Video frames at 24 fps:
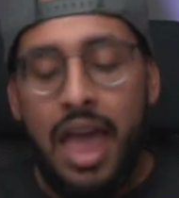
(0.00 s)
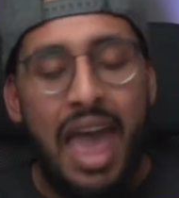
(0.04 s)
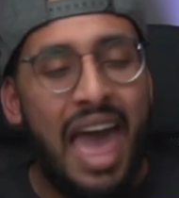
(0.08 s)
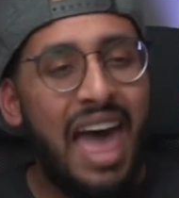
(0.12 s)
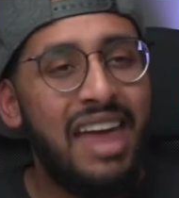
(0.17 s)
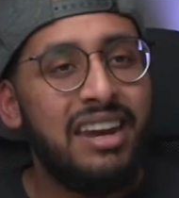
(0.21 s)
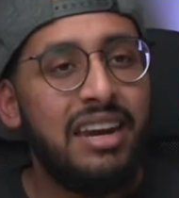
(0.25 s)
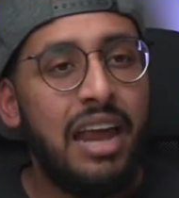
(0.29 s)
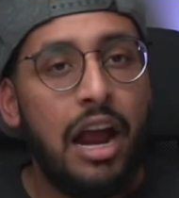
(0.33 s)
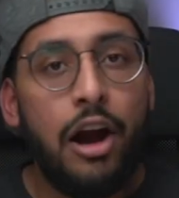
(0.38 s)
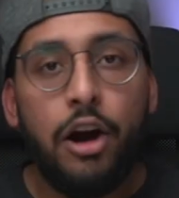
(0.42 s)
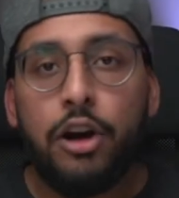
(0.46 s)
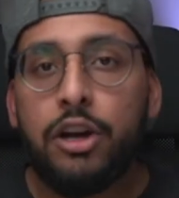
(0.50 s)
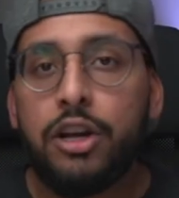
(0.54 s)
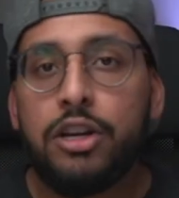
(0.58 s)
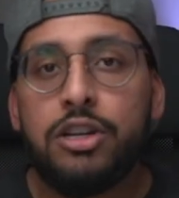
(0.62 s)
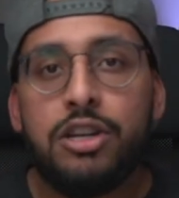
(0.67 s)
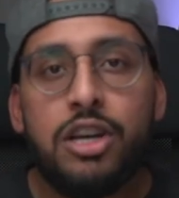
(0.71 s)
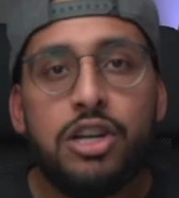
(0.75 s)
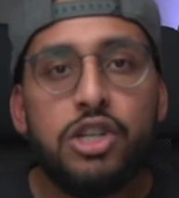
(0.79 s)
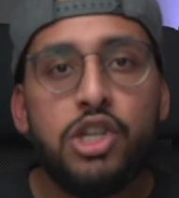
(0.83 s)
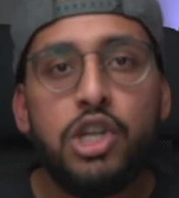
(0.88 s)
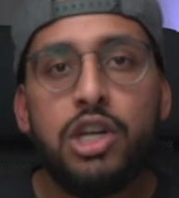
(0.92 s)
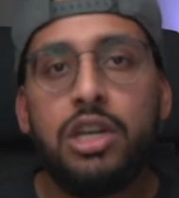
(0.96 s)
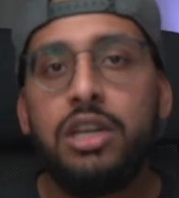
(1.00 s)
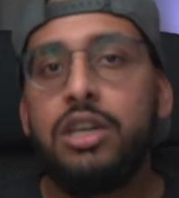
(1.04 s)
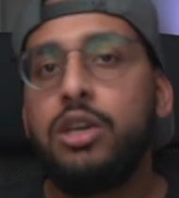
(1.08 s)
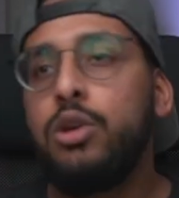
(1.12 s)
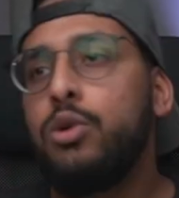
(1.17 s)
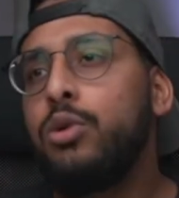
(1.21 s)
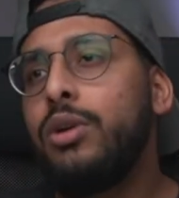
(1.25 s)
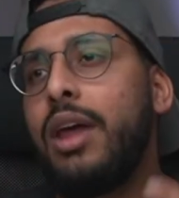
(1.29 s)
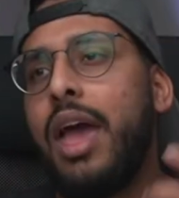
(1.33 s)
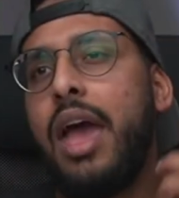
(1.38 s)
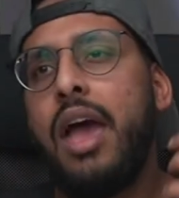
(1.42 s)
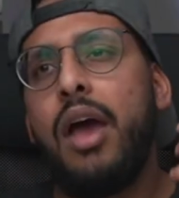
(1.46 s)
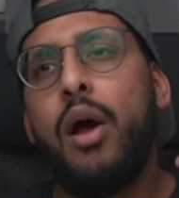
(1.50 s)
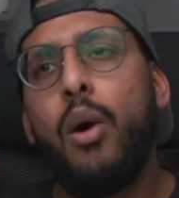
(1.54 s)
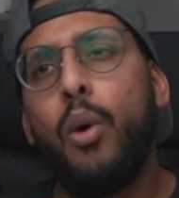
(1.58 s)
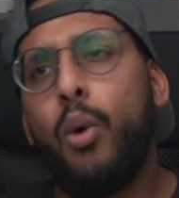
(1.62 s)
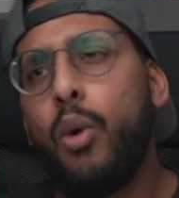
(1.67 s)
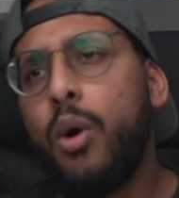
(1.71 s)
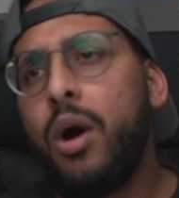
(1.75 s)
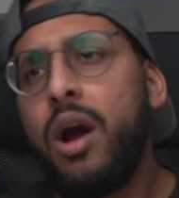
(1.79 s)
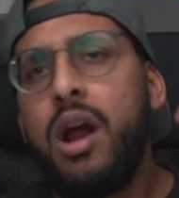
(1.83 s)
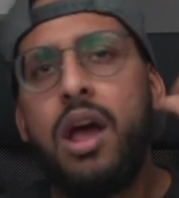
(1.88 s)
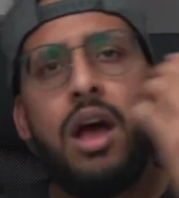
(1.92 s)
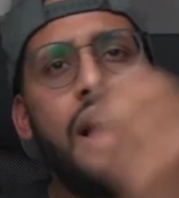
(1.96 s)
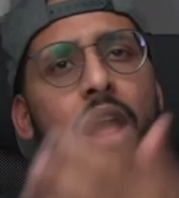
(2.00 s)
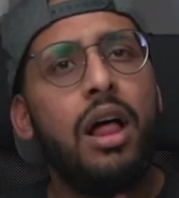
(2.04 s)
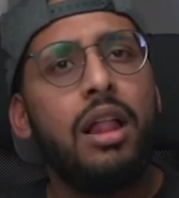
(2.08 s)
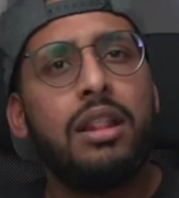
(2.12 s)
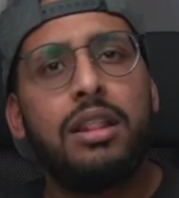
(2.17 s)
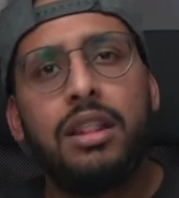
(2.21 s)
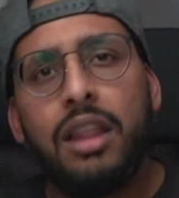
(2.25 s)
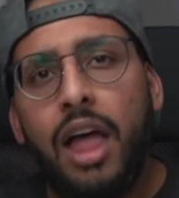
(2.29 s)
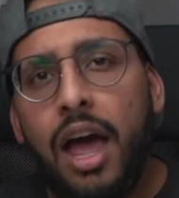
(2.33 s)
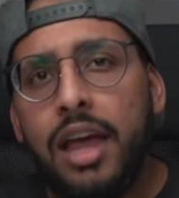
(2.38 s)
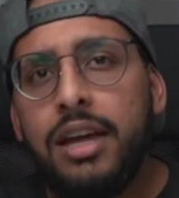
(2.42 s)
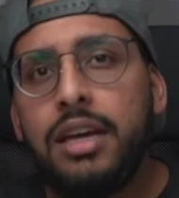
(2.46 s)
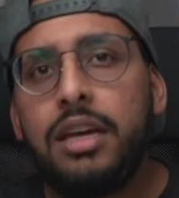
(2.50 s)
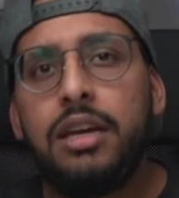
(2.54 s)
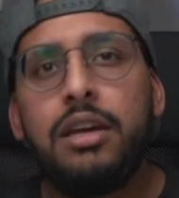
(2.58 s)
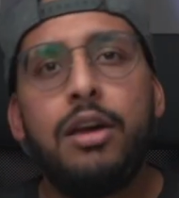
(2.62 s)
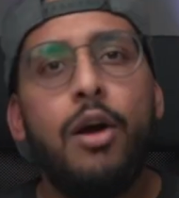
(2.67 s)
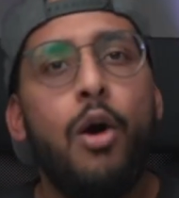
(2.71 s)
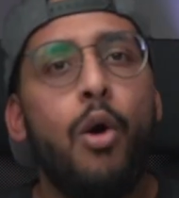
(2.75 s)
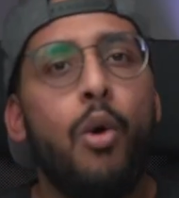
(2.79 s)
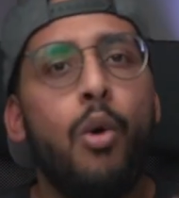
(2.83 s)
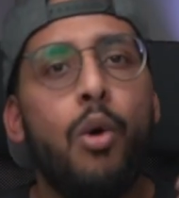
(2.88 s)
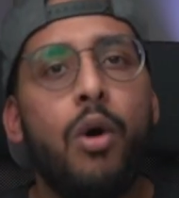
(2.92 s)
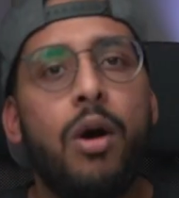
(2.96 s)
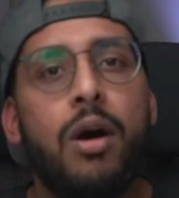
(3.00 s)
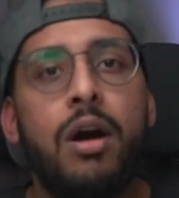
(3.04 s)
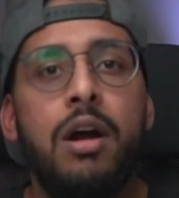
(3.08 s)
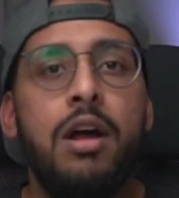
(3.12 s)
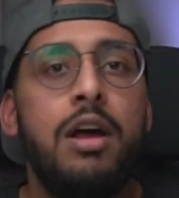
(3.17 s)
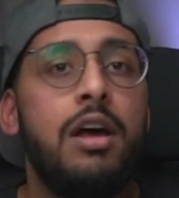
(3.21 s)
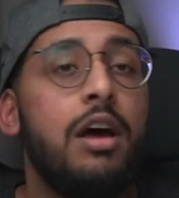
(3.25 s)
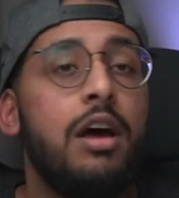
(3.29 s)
an air conditioning unit or a light or